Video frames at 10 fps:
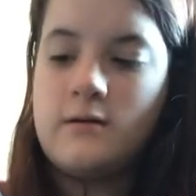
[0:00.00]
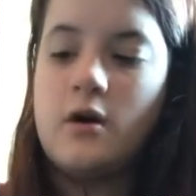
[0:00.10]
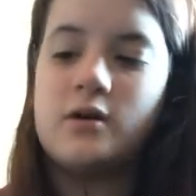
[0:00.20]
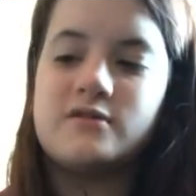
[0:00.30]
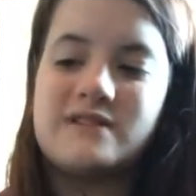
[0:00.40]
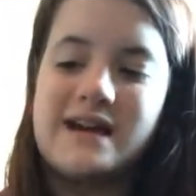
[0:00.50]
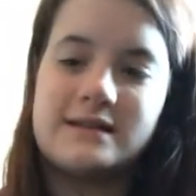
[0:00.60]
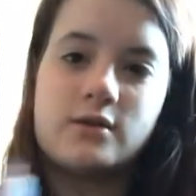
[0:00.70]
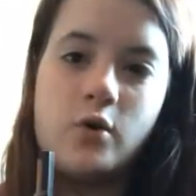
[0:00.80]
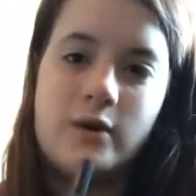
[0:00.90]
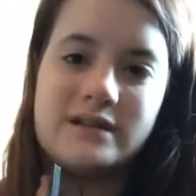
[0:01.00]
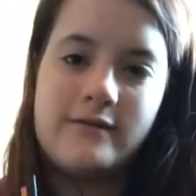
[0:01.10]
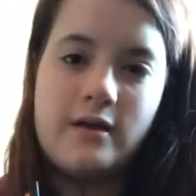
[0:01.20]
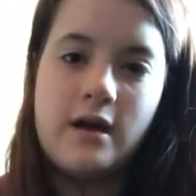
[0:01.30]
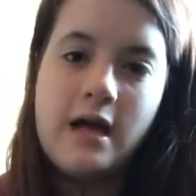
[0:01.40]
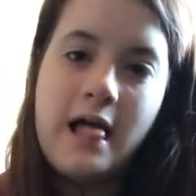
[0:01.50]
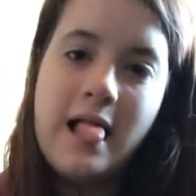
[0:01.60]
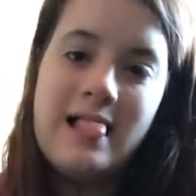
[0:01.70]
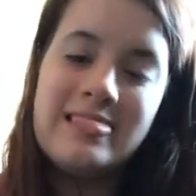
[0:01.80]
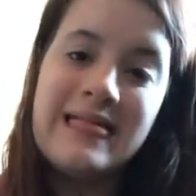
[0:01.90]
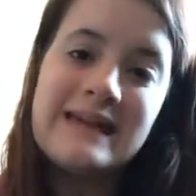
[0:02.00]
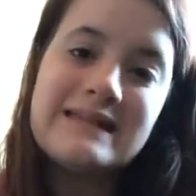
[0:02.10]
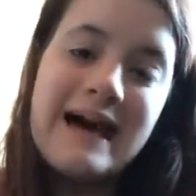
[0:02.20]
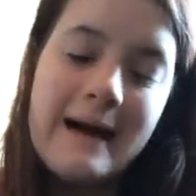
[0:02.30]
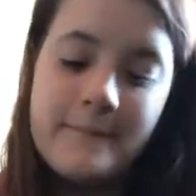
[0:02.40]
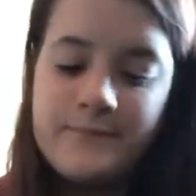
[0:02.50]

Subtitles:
on your desk or whatever, like that.